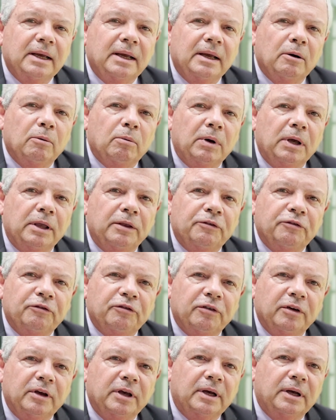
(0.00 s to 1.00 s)

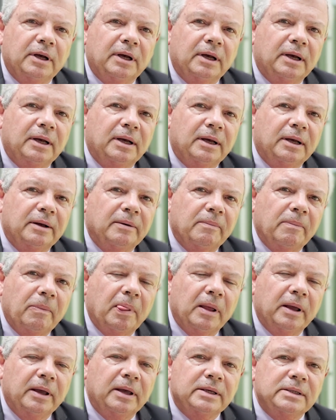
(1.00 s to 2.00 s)
which uh,
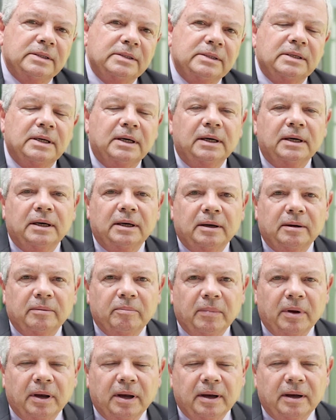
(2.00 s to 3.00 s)
is uh,
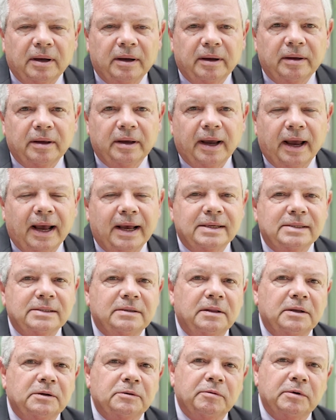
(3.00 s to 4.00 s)
uh, it has
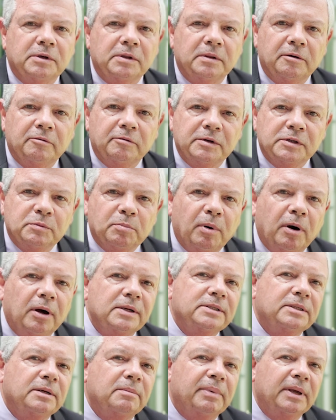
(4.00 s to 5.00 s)
the, the
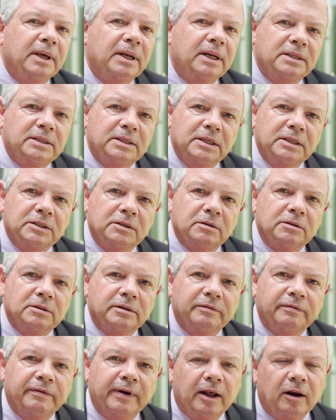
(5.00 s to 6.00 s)
responsibility to
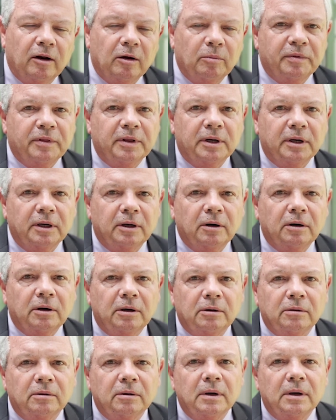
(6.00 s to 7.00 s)
develop the
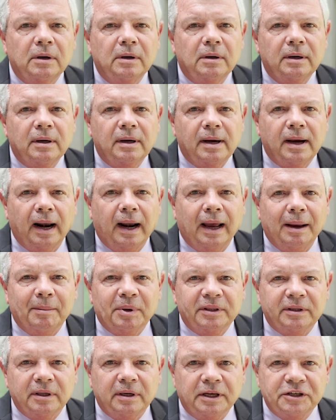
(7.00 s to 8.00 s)
local
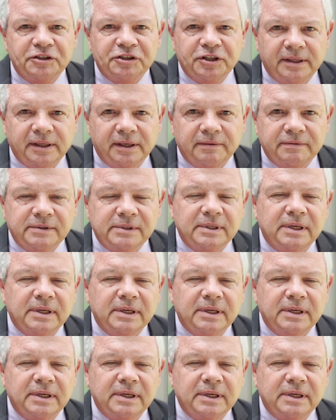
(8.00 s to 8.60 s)
climate initiatives.